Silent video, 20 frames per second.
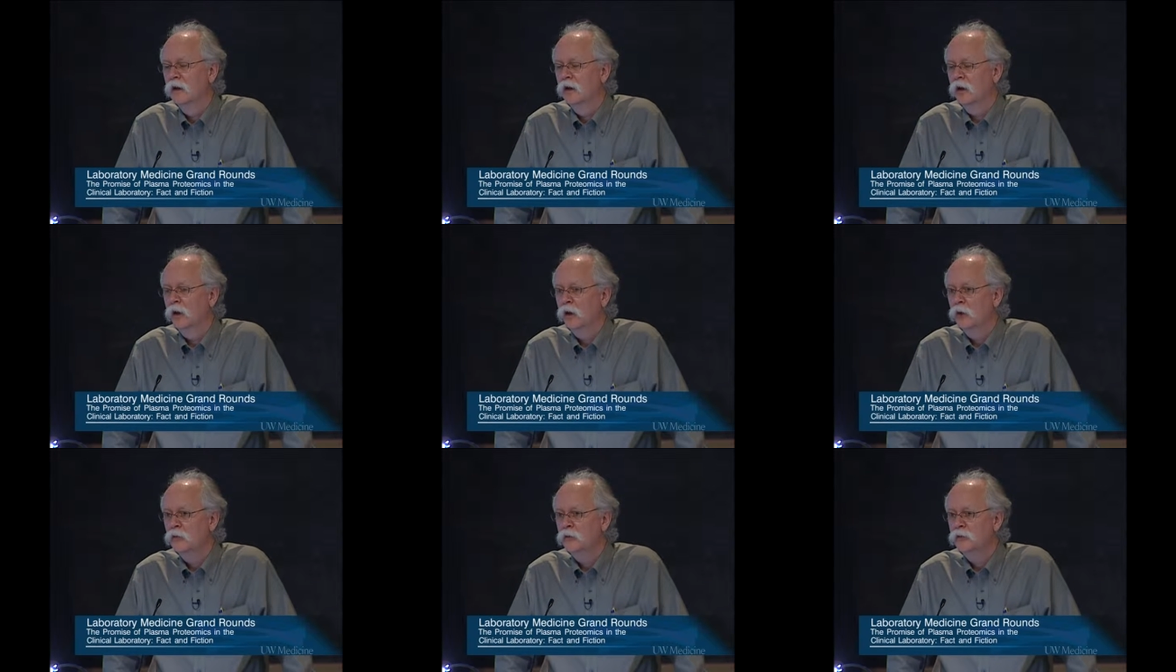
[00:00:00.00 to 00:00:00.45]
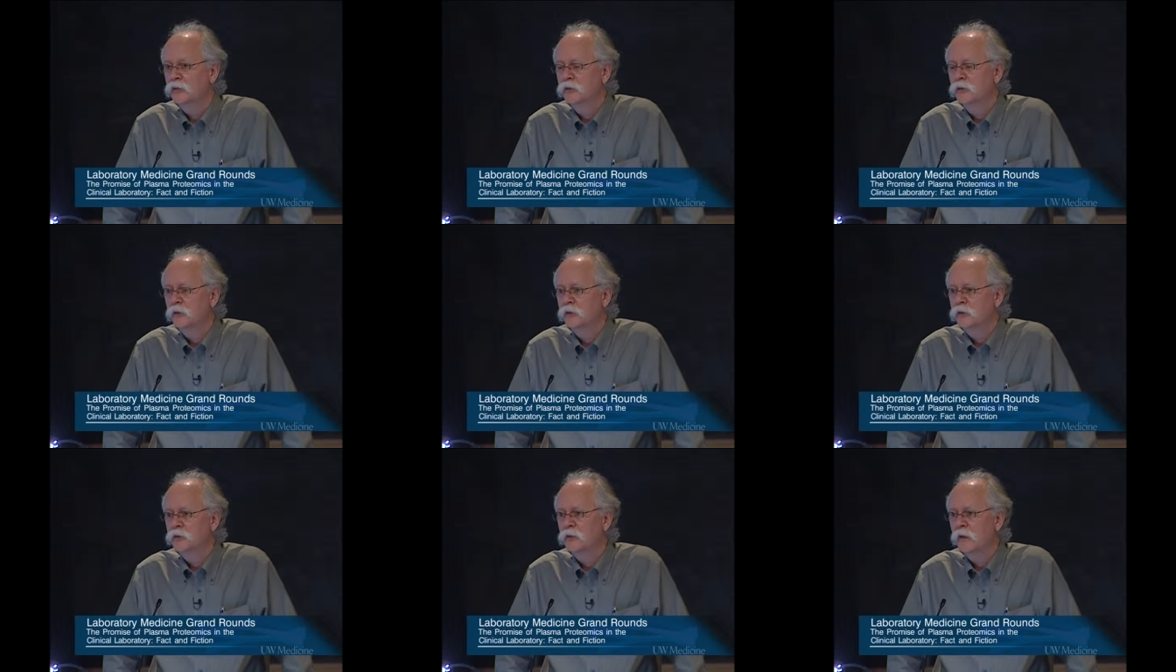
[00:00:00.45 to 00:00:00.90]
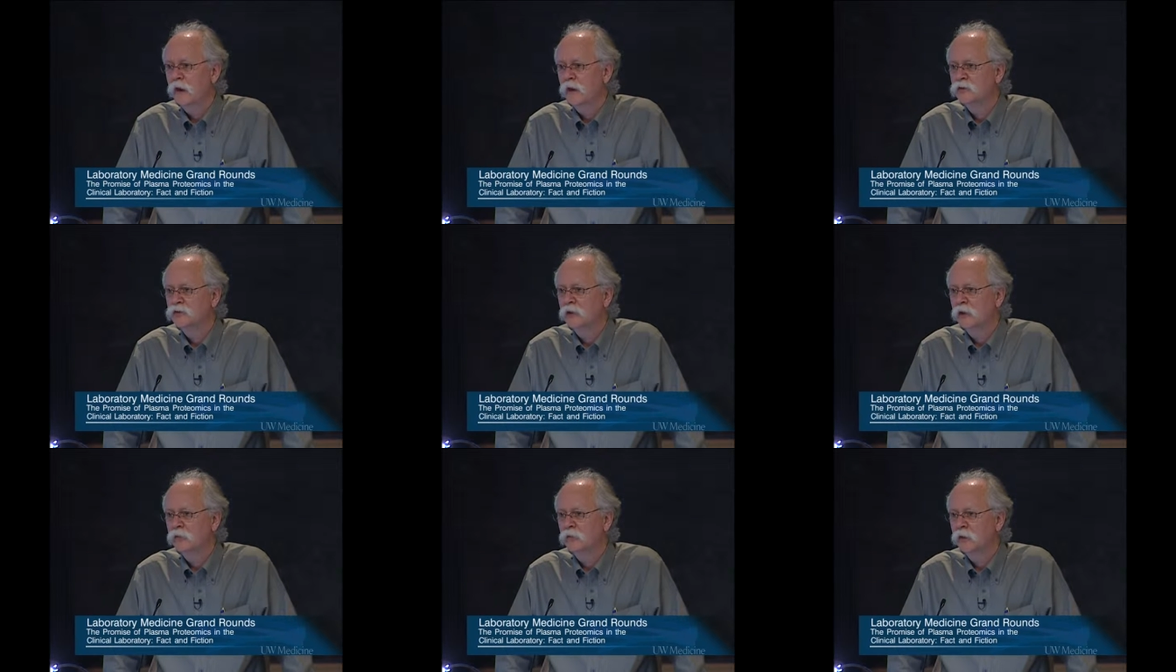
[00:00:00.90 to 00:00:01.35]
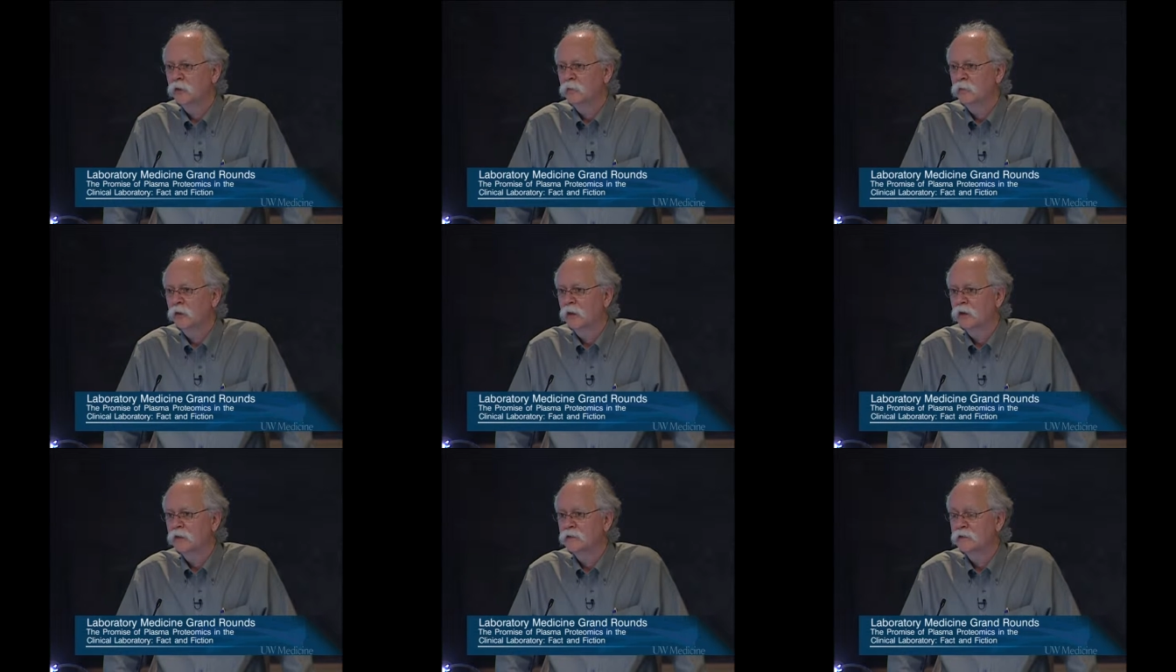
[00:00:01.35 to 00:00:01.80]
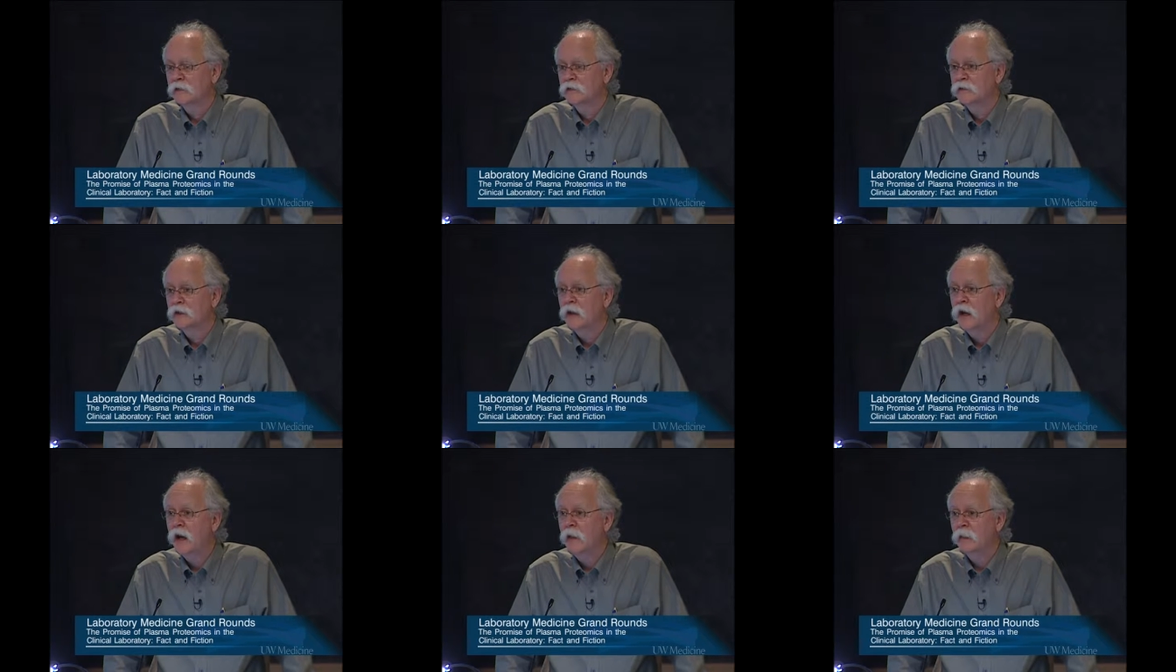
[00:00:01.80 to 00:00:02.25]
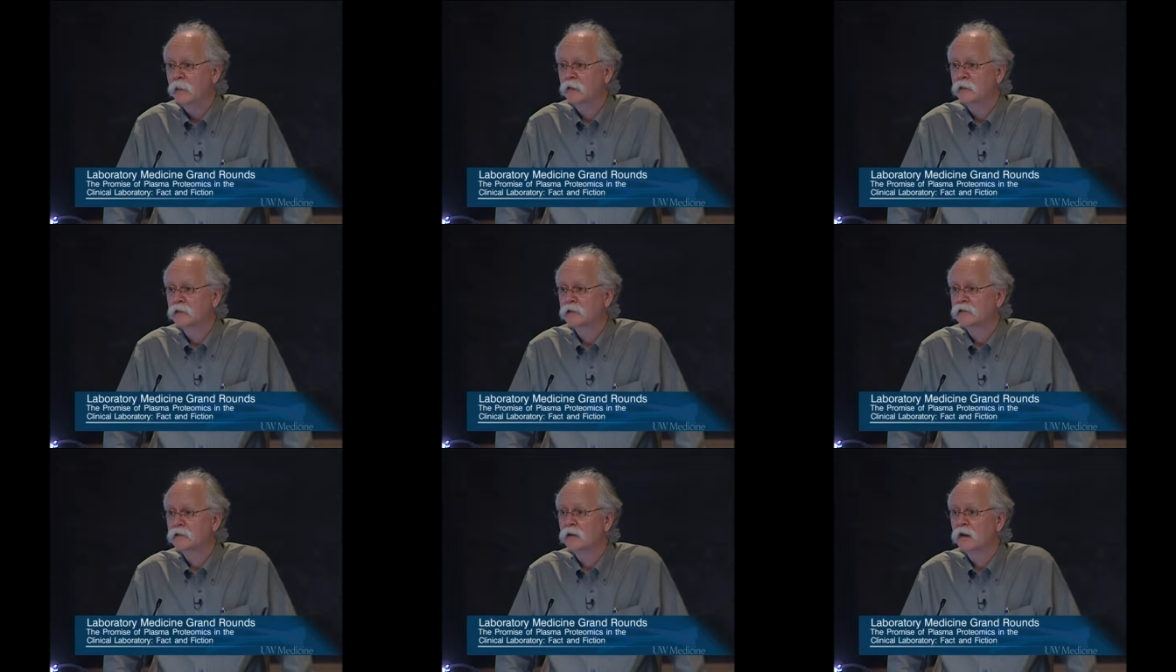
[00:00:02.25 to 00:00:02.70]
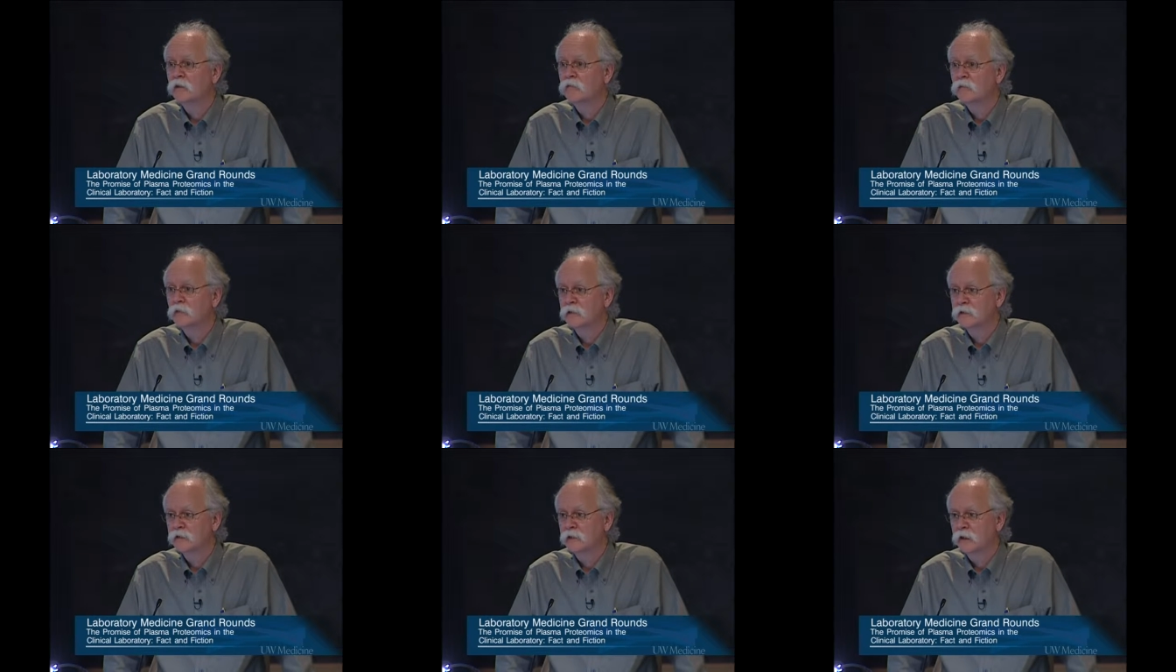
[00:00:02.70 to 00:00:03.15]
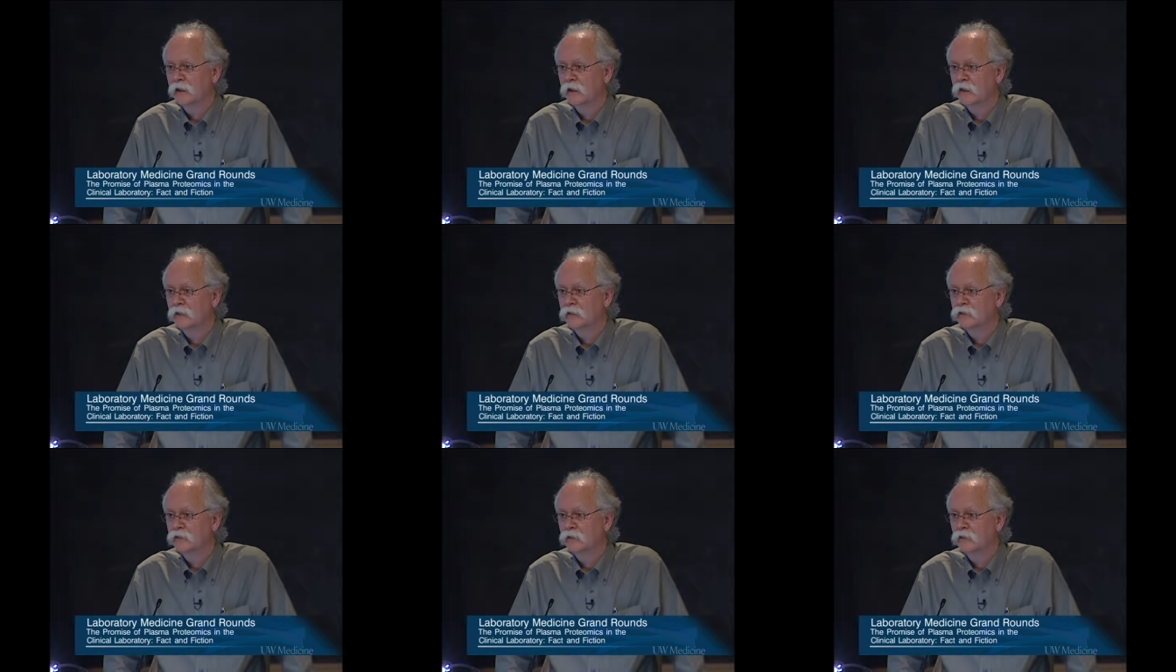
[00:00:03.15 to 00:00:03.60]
loath to do that generally because it's not the discovery stage.